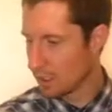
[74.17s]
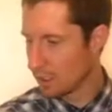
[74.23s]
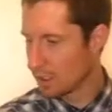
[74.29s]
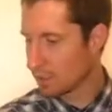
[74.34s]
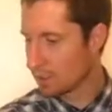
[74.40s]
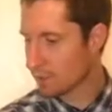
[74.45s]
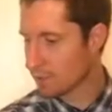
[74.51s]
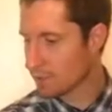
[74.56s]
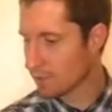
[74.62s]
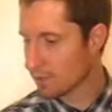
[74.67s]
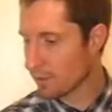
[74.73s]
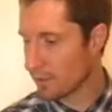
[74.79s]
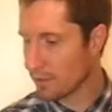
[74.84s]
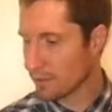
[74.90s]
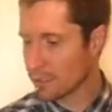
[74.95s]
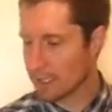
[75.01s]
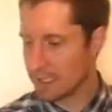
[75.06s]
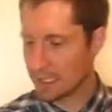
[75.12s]
You're also
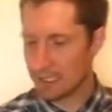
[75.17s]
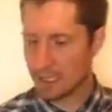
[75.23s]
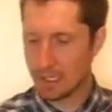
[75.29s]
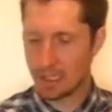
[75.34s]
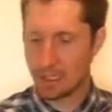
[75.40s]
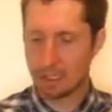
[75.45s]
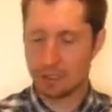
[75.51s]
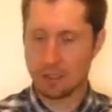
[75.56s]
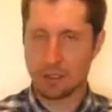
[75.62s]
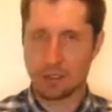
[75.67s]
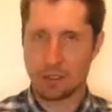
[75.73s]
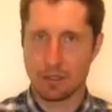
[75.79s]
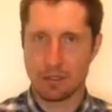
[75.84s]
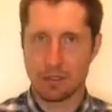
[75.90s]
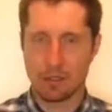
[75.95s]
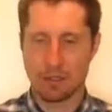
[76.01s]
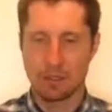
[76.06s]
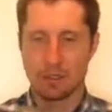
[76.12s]
going to need
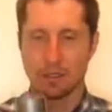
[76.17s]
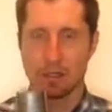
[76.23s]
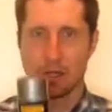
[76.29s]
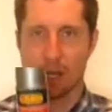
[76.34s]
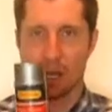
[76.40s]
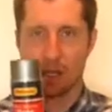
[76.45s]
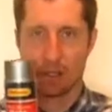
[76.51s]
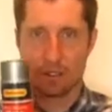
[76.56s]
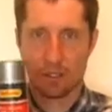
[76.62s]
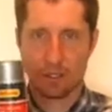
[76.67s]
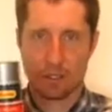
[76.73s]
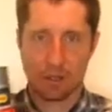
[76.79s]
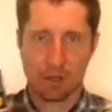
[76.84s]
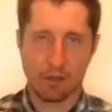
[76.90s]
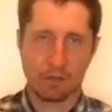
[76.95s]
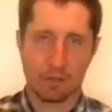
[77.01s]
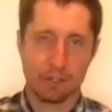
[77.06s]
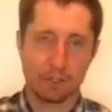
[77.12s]
gun
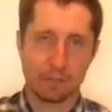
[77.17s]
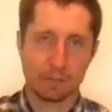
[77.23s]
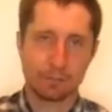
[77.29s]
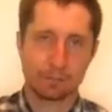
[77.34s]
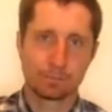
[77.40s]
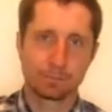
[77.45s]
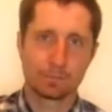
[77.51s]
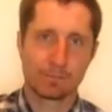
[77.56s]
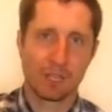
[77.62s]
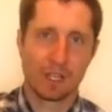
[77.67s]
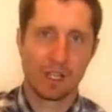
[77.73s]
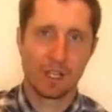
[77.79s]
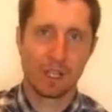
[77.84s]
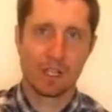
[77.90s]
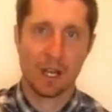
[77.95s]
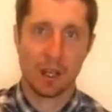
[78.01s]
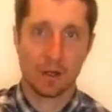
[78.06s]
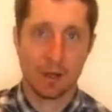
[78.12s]
solvent.
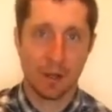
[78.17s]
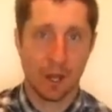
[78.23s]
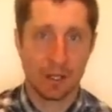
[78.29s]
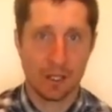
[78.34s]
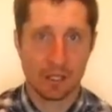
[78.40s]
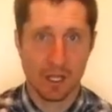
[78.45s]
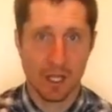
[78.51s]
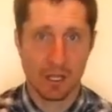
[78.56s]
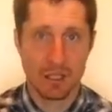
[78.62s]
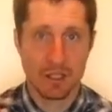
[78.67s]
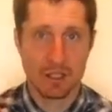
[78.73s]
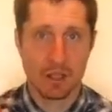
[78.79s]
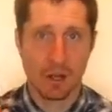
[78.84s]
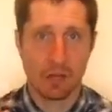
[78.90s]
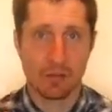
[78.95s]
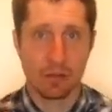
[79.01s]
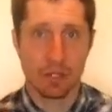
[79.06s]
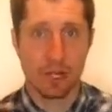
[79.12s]
Now on the gun
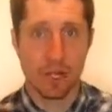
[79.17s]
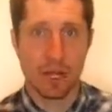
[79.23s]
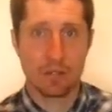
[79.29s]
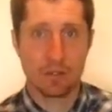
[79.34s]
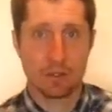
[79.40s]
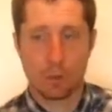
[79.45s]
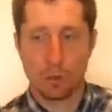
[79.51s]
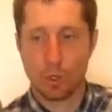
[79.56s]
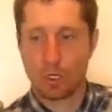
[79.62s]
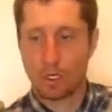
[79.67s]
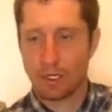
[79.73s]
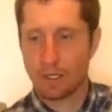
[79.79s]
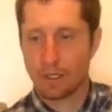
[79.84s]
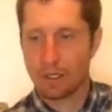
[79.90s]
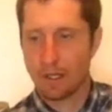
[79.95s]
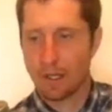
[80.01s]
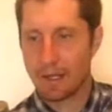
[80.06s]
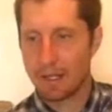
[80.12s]
solvent it has a
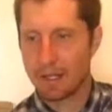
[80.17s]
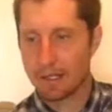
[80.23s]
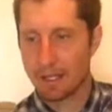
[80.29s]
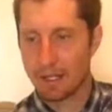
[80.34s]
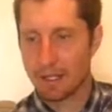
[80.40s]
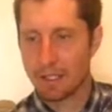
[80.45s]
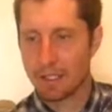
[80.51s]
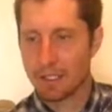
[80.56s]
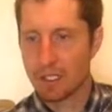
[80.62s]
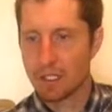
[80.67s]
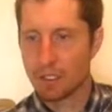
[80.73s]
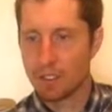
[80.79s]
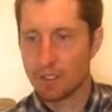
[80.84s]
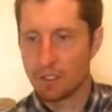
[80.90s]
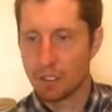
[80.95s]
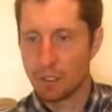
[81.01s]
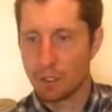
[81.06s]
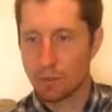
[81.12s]
warning. It says
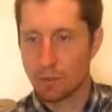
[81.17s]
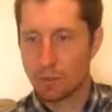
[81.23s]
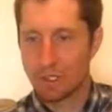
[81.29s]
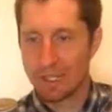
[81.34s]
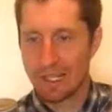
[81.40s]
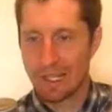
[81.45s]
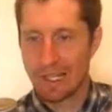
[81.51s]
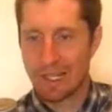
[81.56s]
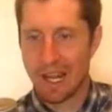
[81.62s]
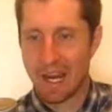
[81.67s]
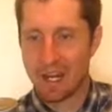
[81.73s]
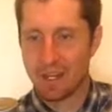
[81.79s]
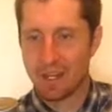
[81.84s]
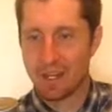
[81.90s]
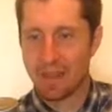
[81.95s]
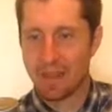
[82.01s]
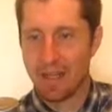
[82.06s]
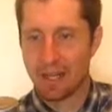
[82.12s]
use in an
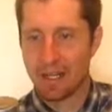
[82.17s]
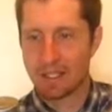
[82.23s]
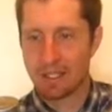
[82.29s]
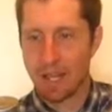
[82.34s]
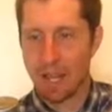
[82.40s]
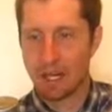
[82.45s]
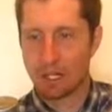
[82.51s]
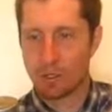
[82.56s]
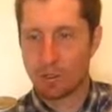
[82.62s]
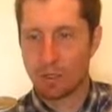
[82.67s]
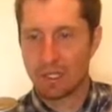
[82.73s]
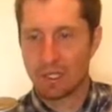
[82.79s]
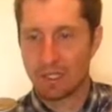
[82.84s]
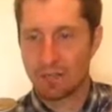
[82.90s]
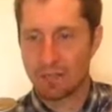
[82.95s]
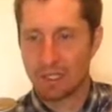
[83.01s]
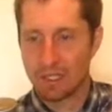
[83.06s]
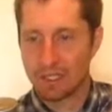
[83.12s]
area that is
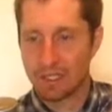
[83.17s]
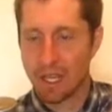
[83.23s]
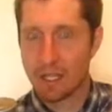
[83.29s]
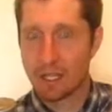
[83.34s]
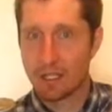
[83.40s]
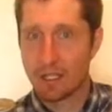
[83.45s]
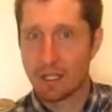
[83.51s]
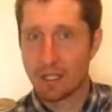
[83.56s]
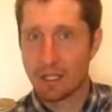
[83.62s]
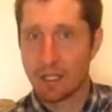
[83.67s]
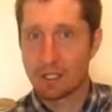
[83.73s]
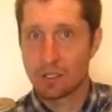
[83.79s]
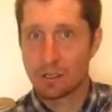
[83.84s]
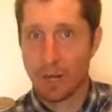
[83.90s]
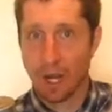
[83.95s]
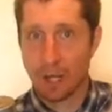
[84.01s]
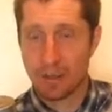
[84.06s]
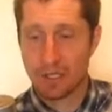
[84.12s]
adequately ventilated
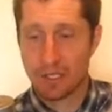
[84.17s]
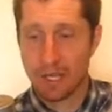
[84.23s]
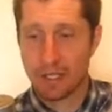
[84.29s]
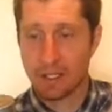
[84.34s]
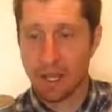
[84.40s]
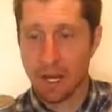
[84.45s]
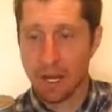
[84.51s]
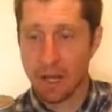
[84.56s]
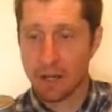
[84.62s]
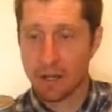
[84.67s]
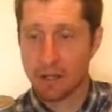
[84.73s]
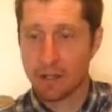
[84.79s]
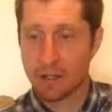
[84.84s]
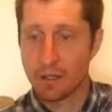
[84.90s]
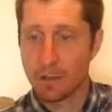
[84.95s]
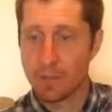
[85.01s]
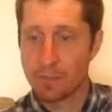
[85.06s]
to outside air.